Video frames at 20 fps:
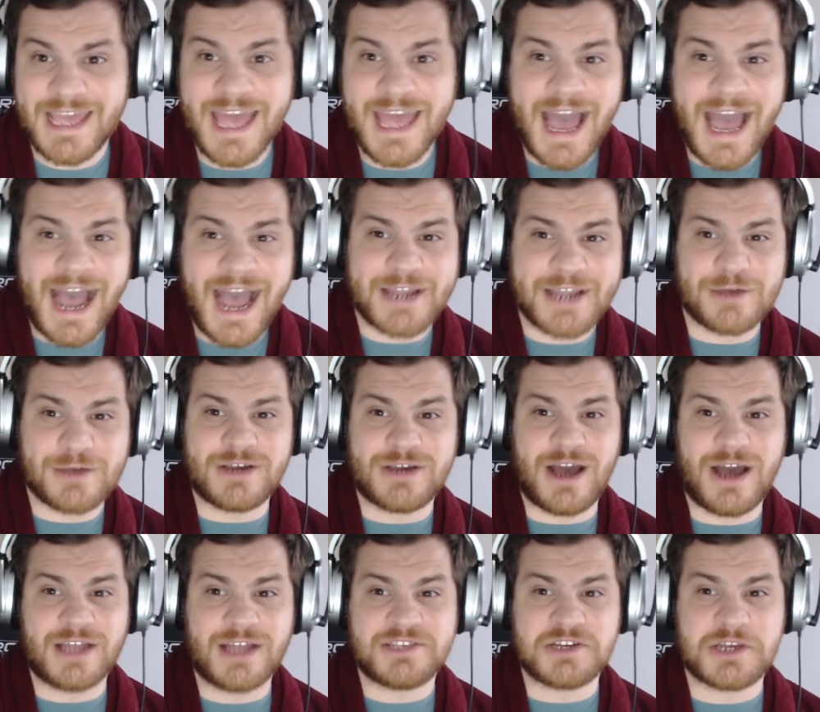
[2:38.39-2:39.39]
Addo-Carr
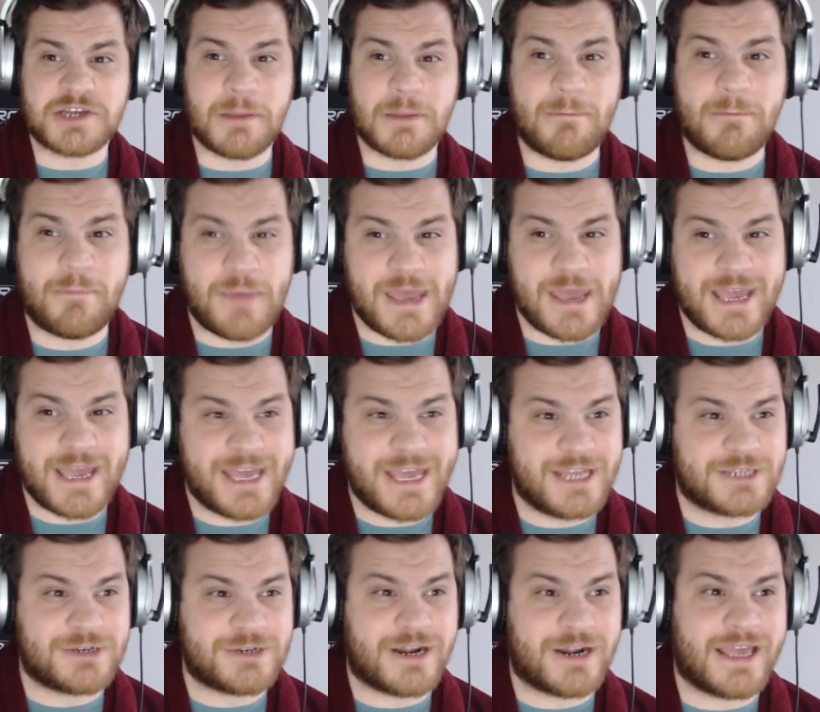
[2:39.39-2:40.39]
took a big hit
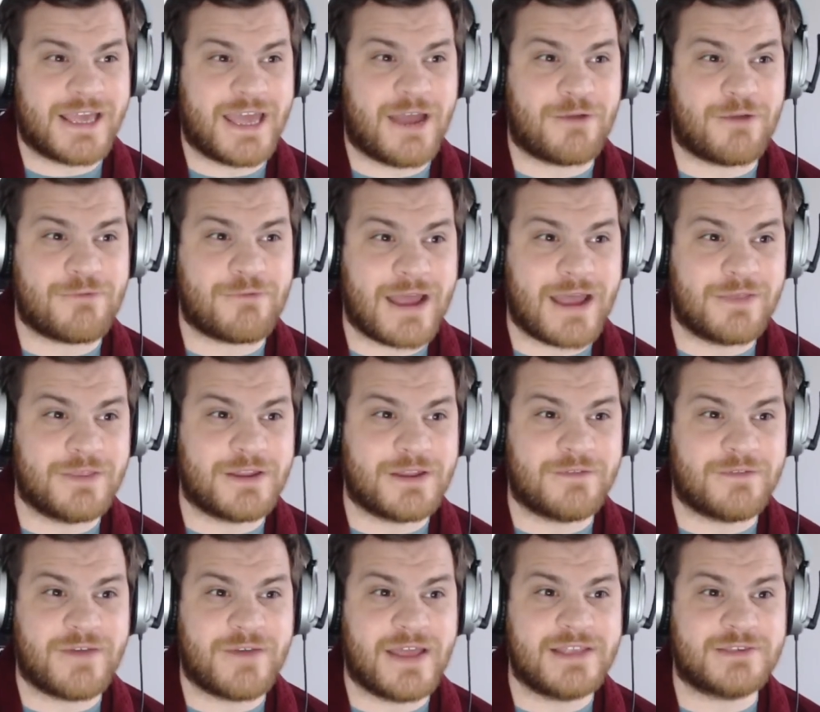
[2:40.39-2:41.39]
trying to get around the
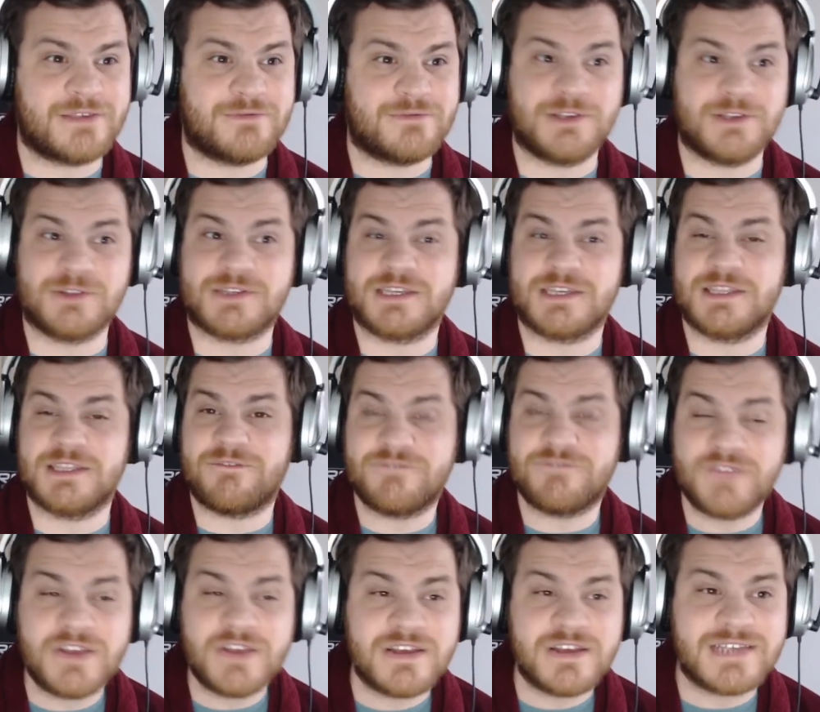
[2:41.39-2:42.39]
defence, resulting in the
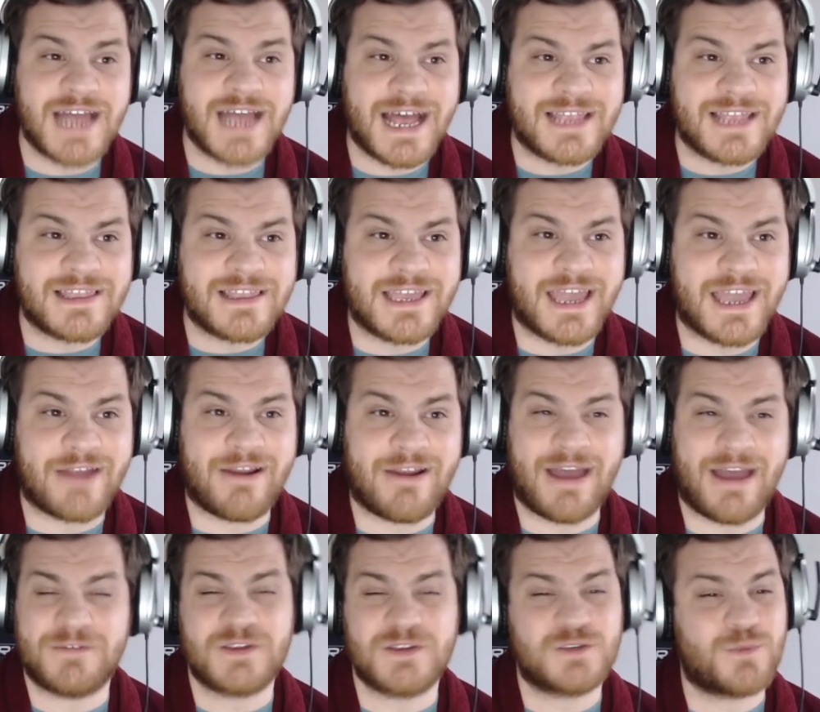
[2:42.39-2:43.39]
first handling error
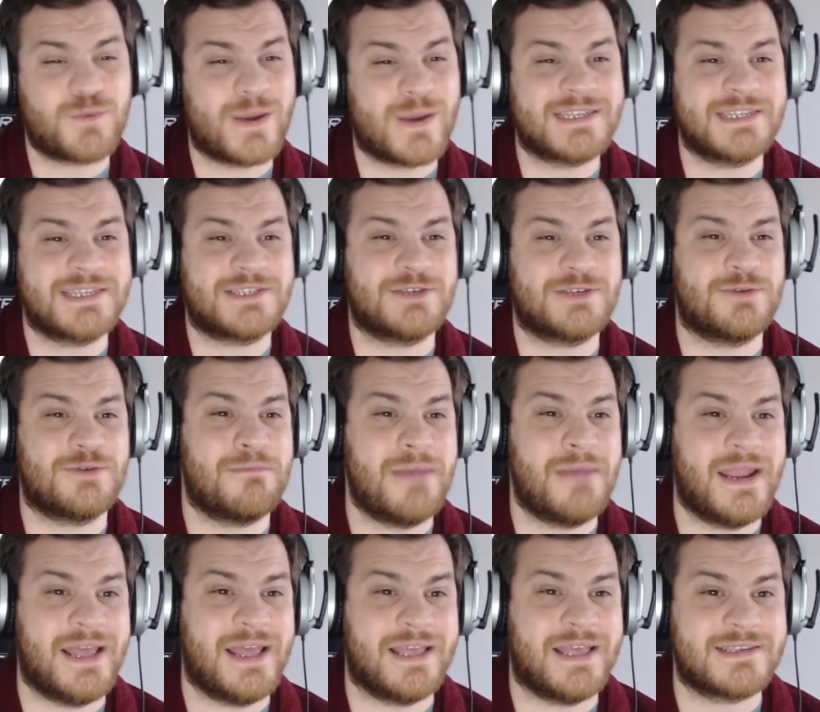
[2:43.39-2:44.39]
after 22
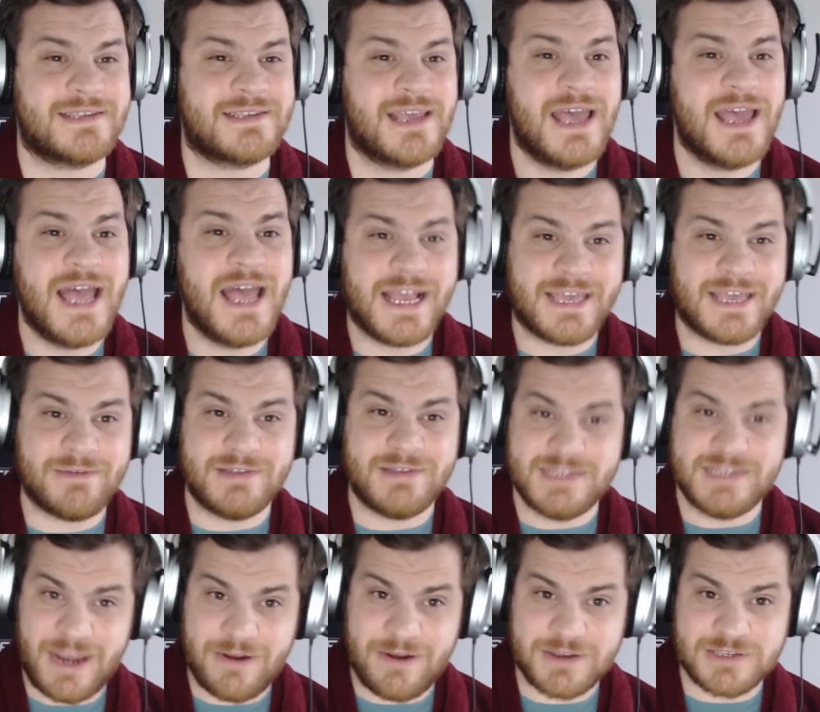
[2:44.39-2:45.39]
minutes, giving
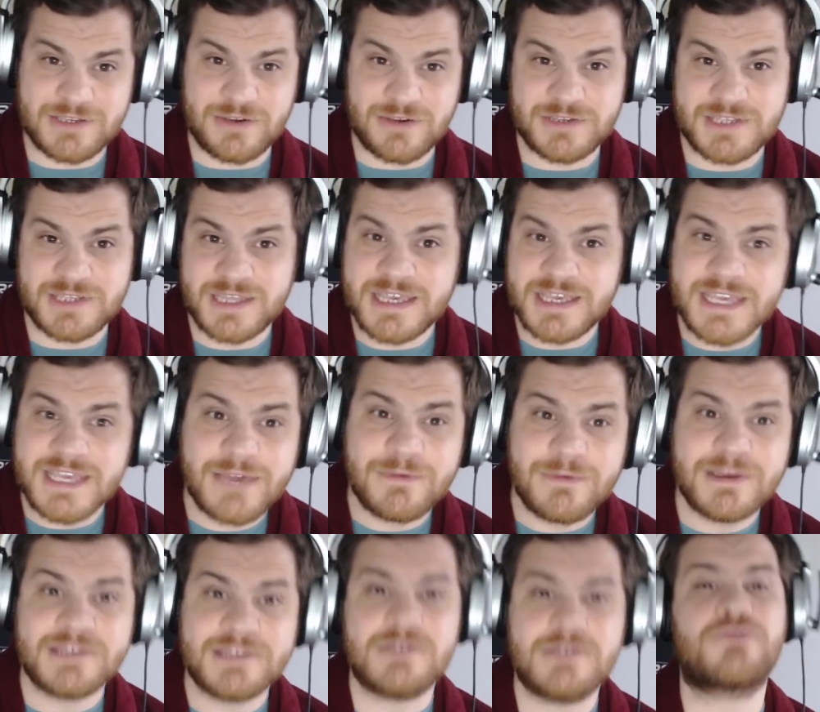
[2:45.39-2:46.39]
territory to the
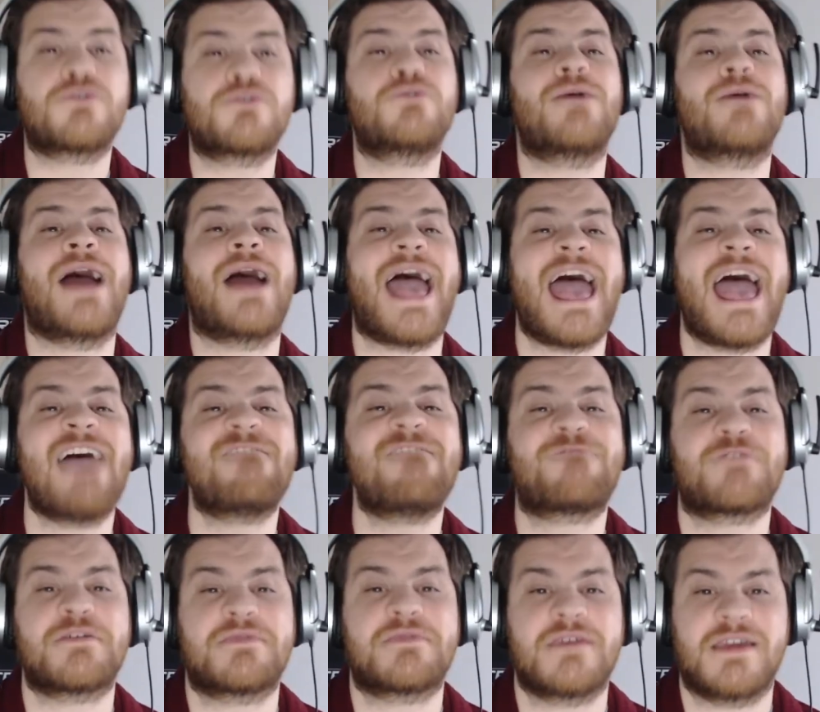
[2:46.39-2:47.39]
Kiwis, who threw
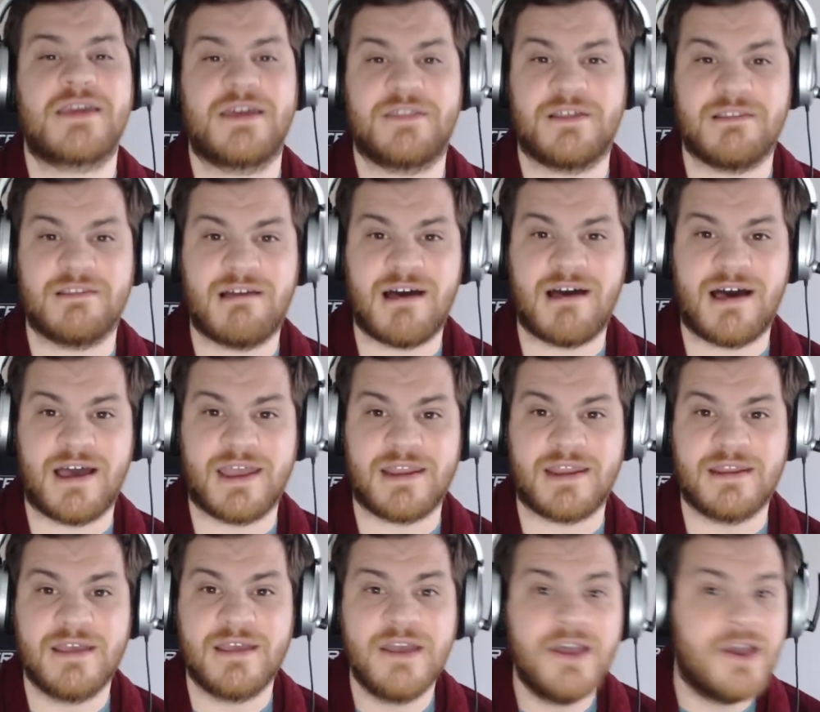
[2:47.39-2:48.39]
everything at the line,
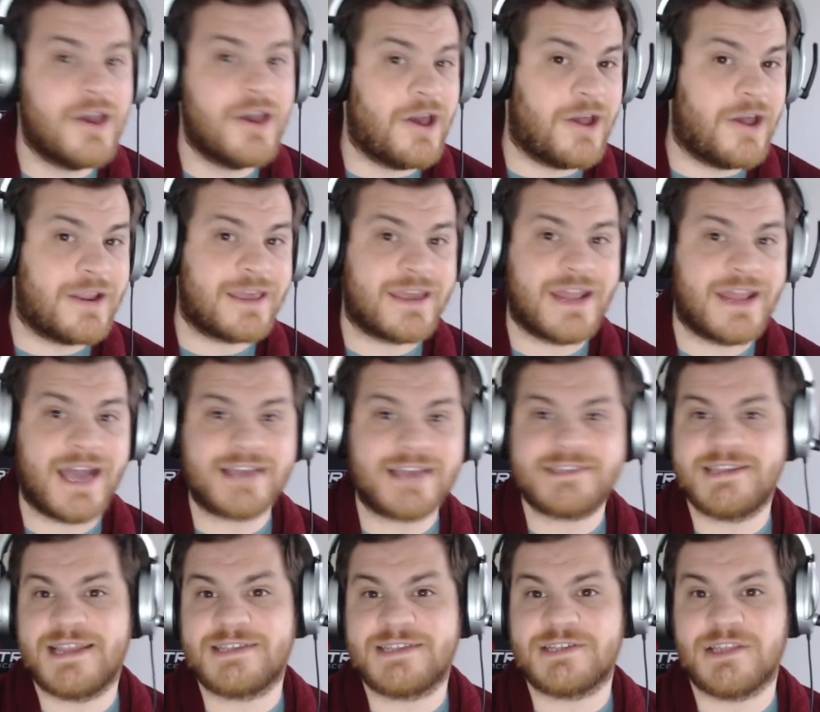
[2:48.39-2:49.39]
earning an
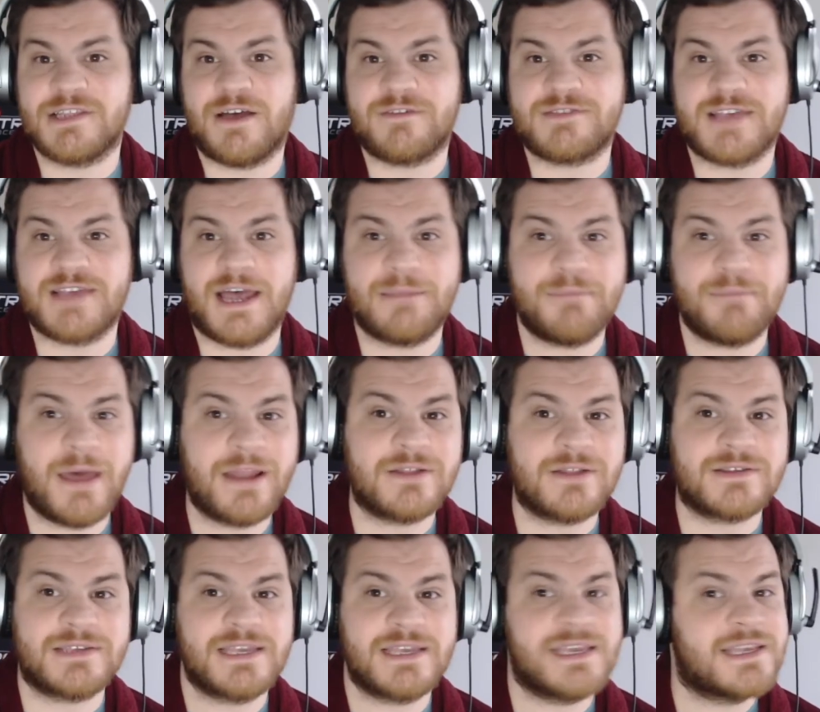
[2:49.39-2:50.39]
accidental offside
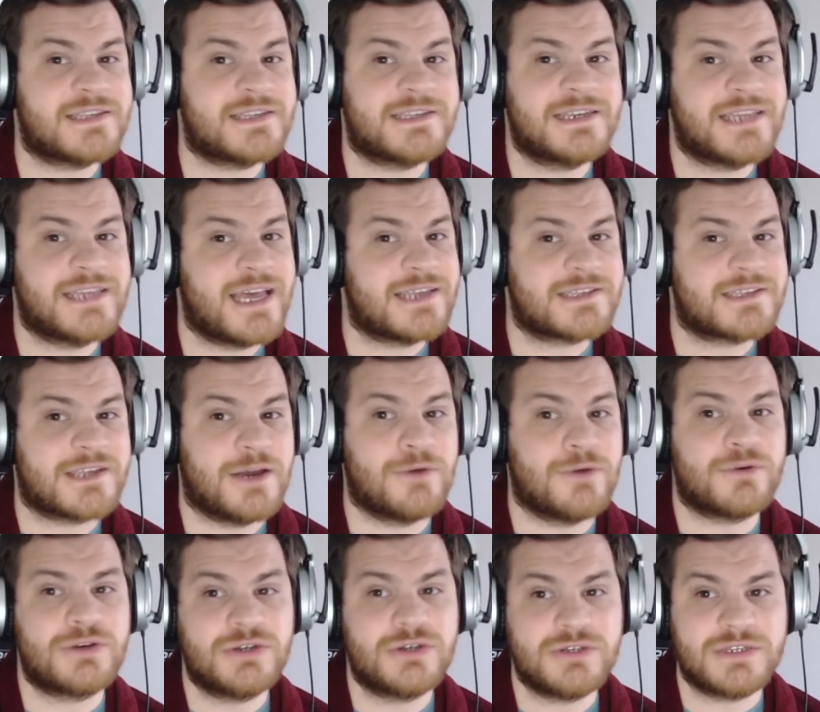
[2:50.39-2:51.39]
penalty as Tedesco
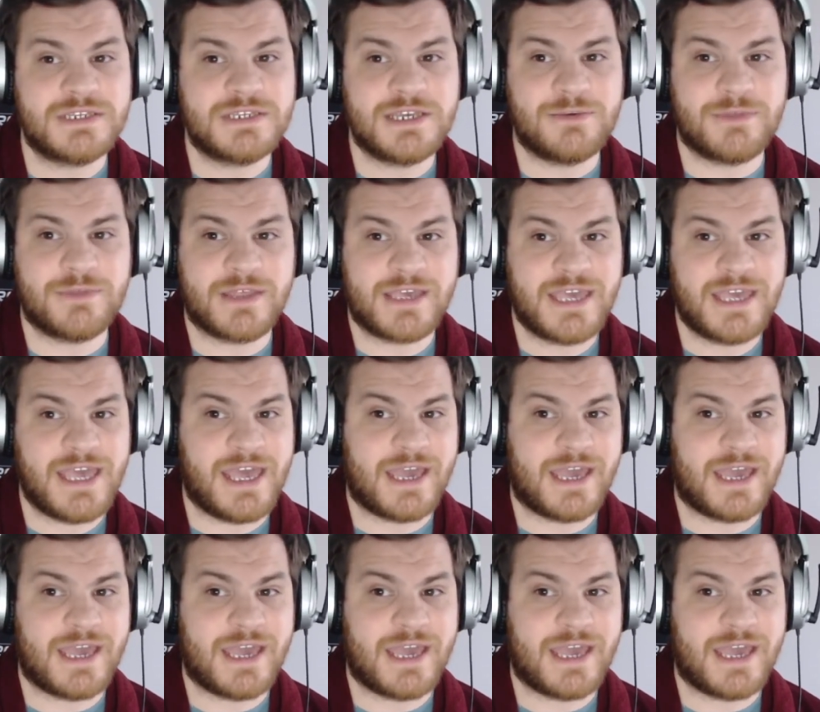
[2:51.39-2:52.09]
couldn't deal with the kick.